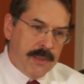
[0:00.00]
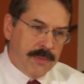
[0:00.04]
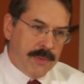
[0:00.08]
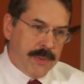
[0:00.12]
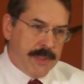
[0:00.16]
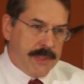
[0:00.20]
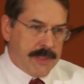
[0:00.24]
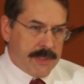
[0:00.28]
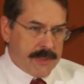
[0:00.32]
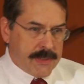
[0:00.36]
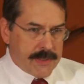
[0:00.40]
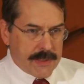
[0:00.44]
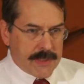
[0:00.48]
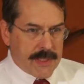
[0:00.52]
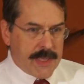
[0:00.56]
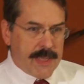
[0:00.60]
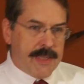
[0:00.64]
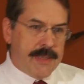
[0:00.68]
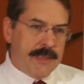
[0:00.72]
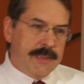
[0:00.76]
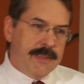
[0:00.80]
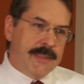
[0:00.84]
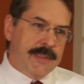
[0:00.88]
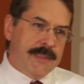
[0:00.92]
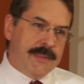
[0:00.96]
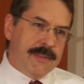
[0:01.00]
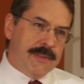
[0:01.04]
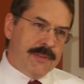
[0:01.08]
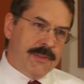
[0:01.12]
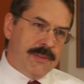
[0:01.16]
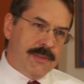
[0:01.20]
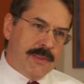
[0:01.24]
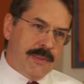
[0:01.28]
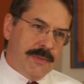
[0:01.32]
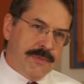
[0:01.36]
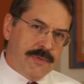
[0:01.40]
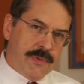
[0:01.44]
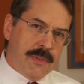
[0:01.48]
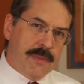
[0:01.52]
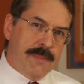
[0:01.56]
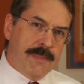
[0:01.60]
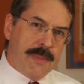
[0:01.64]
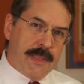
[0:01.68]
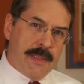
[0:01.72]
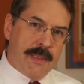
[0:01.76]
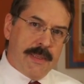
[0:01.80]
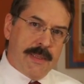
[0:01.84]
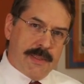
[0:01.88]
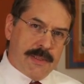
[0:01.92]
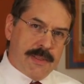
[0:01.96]
we think that Kennedy deserves to
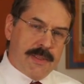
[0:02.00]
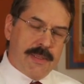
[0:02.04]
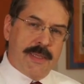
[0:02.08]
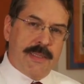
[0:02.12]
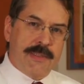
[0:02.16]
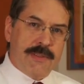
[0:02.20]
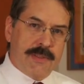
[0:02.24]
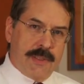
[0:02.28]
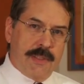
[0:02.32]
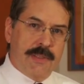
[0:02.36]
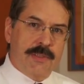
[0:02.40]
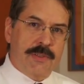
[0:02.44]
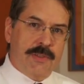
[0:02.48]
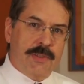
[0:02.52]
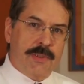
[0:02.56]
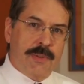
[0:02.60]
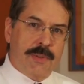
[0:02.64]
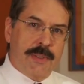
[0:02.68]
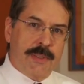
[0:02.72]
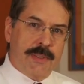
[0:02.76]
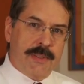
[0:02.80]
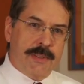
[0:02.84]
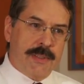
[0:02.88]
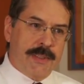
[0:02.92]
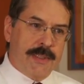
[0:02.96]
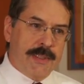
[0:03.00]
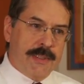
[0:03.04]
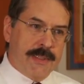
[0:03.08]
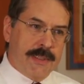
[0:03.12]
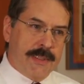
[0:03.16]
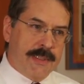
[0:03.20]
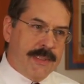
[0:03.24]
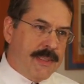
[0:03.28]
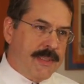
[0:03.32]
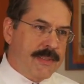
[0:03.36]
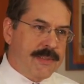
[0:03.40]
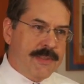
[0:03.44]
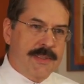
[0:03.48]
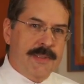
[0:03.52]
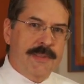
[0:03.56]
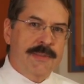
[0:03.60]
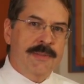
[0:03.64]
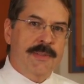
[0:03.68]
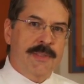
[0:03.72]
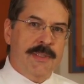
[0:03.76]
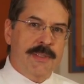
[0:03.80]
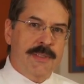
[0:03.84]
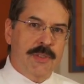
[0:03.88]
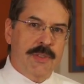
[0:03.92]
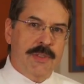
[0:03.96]
be assessed historically and not
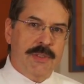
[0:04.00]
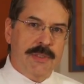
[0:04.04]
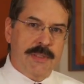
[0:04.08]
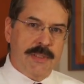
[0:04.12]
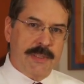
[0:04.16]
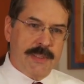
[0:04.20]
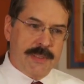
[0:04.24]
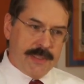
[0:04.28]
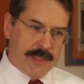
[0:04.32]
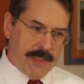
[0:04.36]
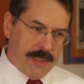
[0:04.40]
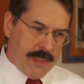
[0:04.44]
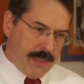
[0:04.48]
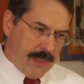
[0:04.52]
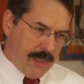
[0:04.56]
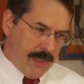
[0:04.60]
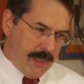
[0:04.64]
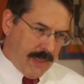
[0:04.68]
sensationally.